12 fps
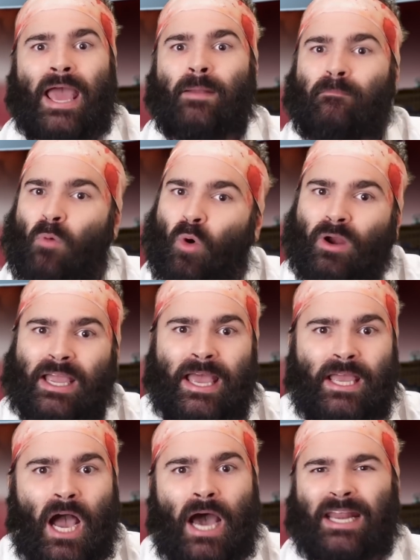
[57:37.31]
and more
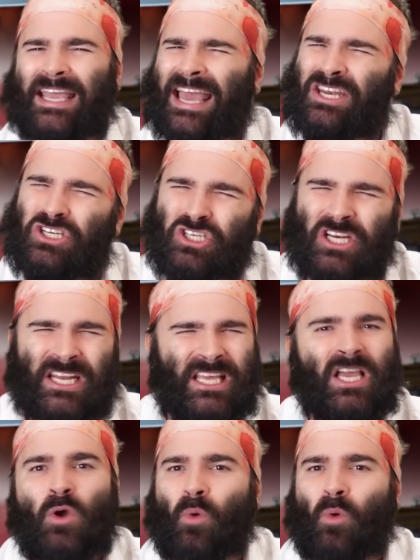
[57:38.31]
chaotic and shitty